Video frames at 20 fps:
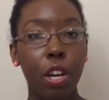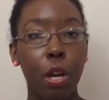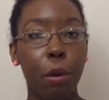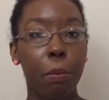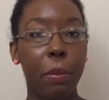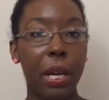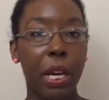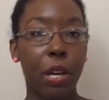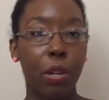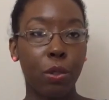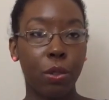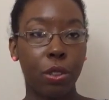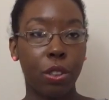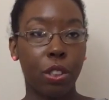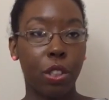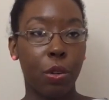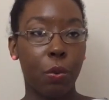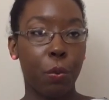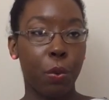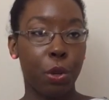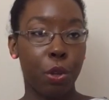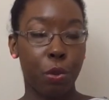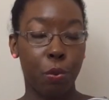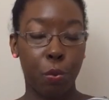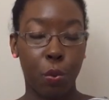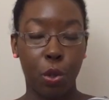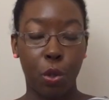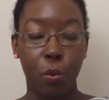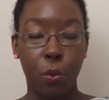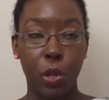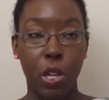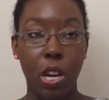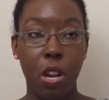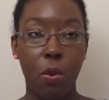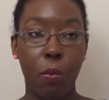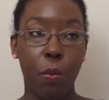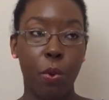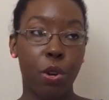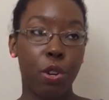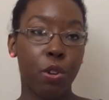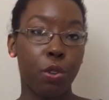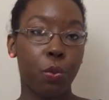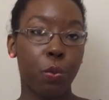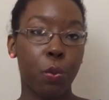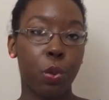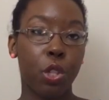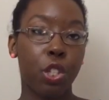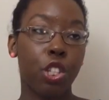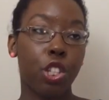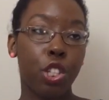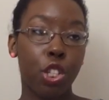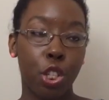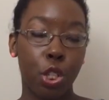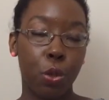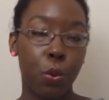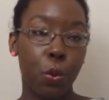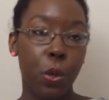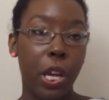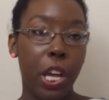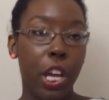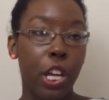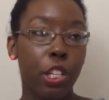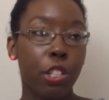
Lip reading: about, you know, World War I and World War II.